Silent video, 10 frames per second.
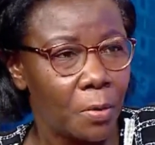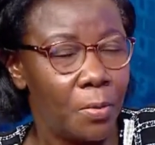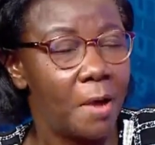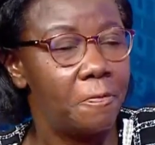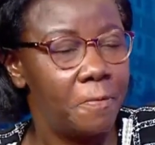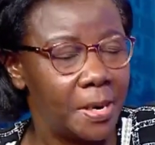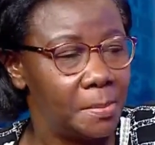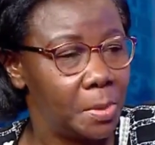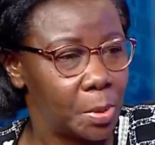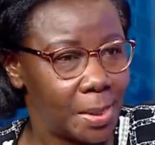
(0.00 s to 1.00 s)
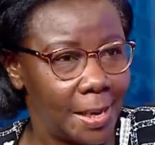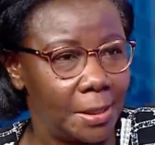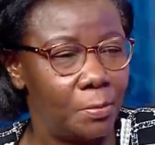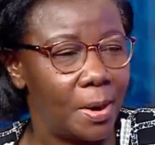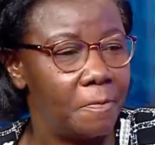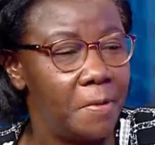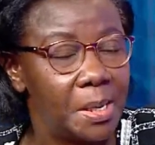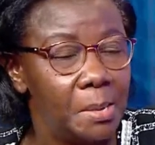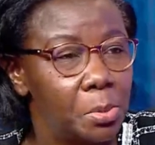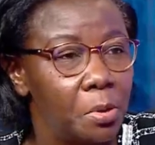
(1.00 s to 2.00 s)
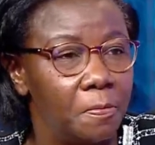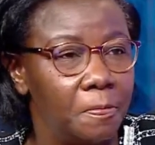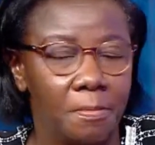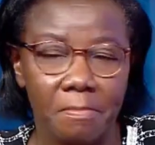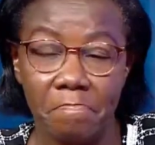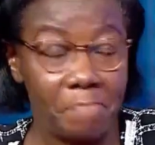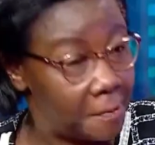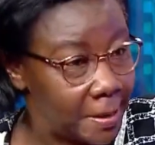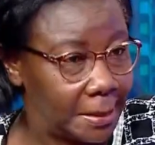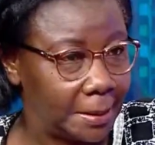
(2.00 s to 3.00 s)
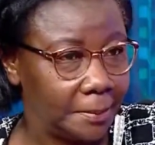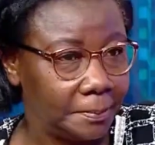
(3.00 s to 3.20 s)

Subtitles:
We have victims of society who are victims of poverty.